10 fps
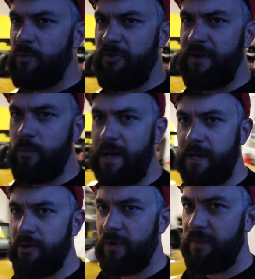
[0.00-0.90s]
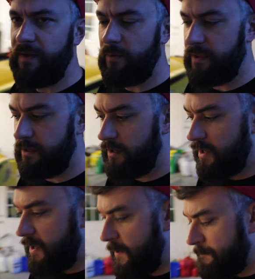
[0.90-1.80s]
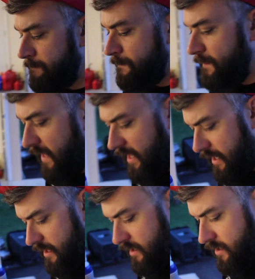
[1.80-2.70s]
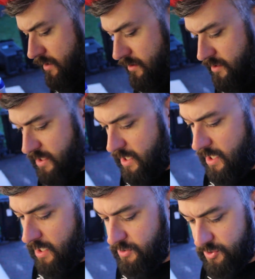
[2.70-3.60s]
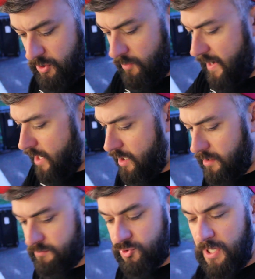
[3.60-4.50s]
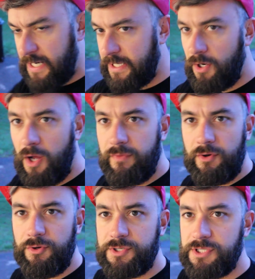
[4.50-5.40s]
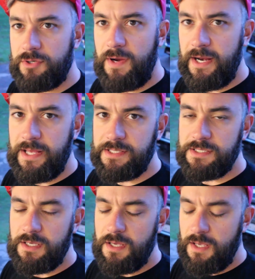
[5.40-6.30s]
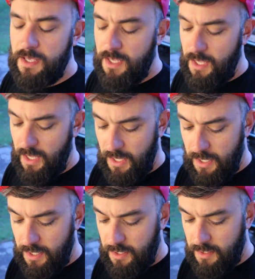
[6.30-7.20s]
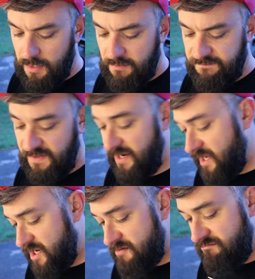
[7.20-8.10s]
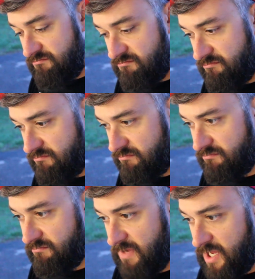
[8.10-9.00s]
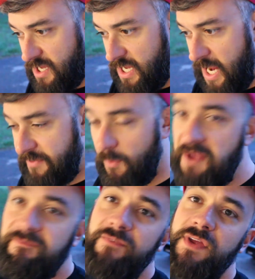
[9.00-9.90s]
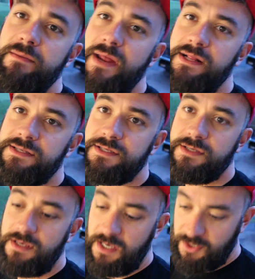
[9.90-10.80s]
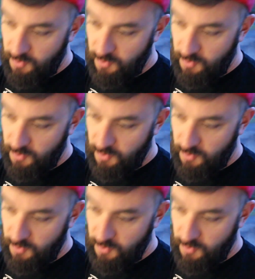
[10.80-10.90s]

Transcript: real thick wet coat or anything with it. And uh, just go around, try to get all the little nooks and crannies and fill it in. And then wait 15 minutes and